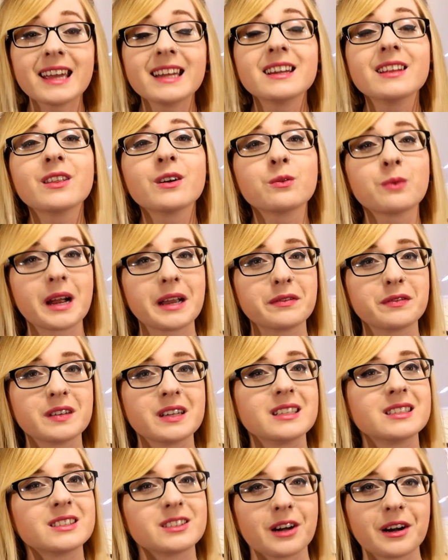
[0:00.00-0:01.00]
In The
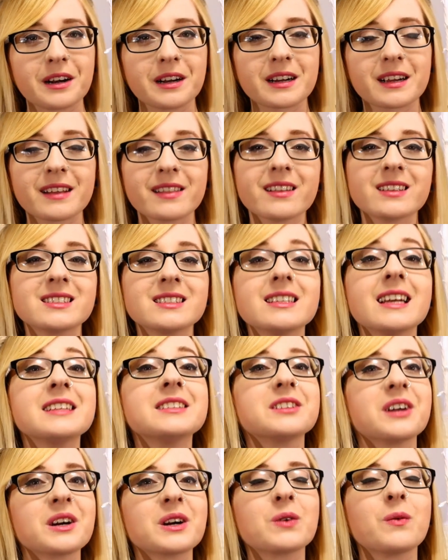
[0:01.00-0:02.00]
Ravenous Dark. This is a
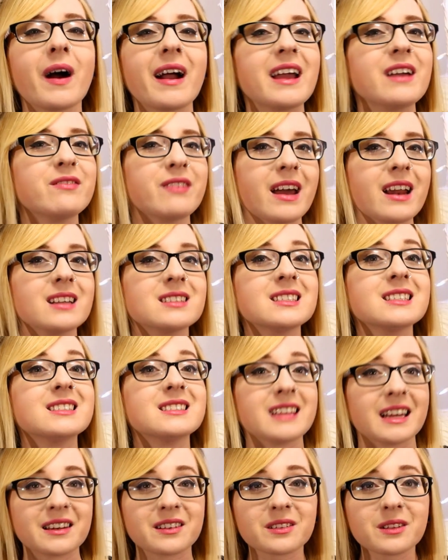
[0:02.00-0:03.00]
dark YA fantasy
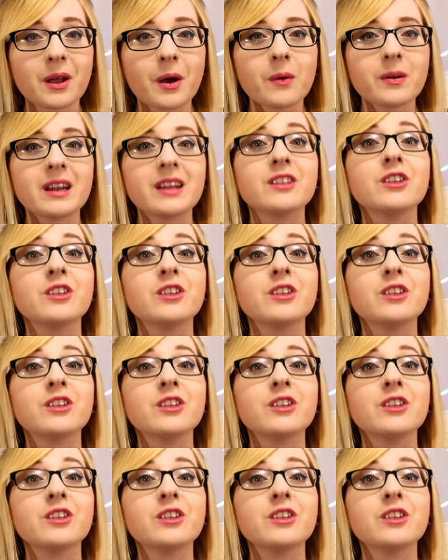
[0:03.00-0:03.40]
standalone,